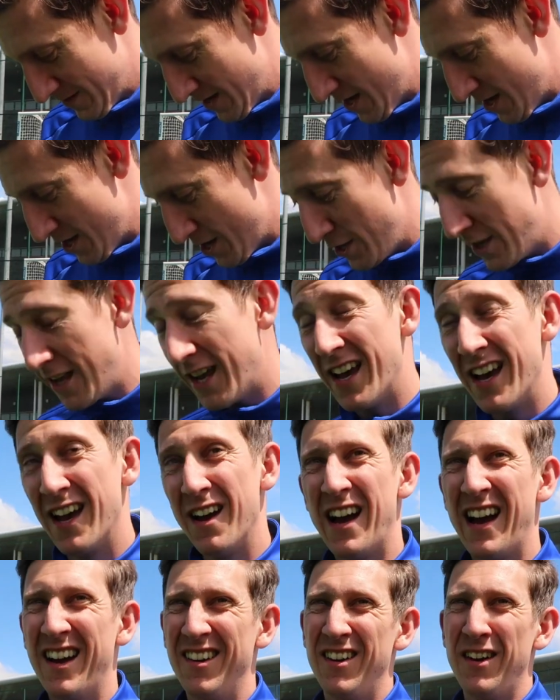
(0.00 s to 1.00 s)
Uh,
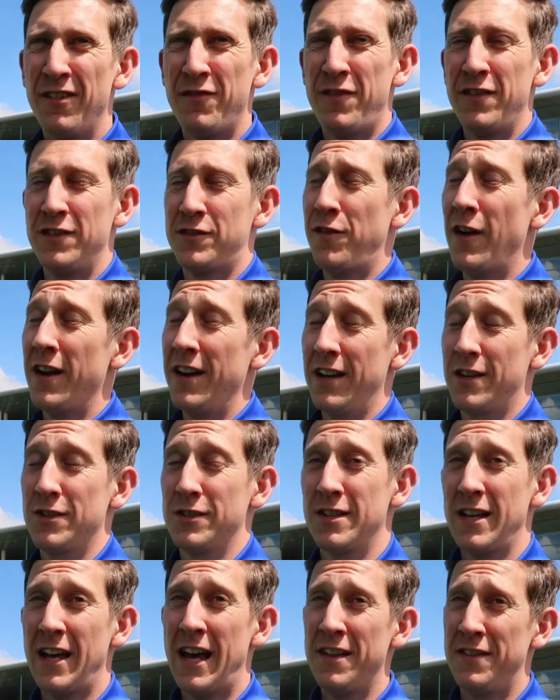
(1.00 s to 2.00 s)
yeah. It's funny
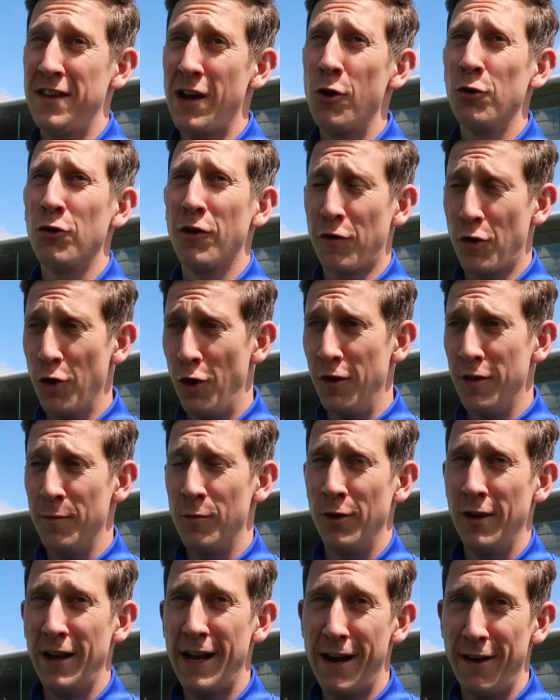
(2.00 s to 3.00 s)
because the older I've got, the
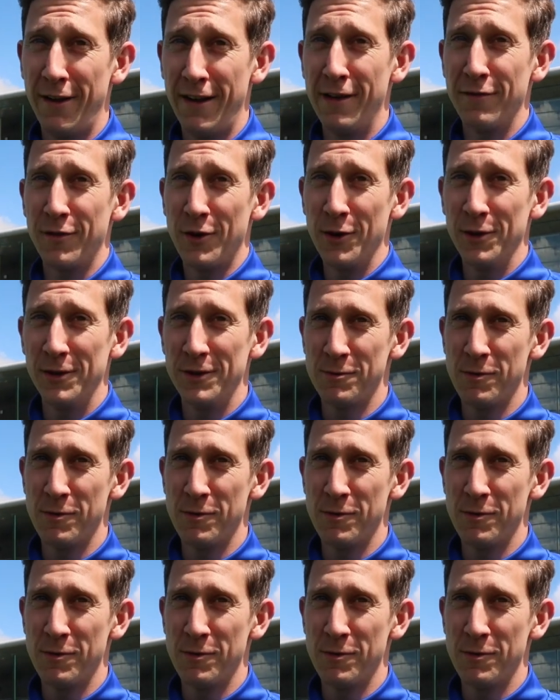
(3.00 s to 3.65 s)
more leery they've got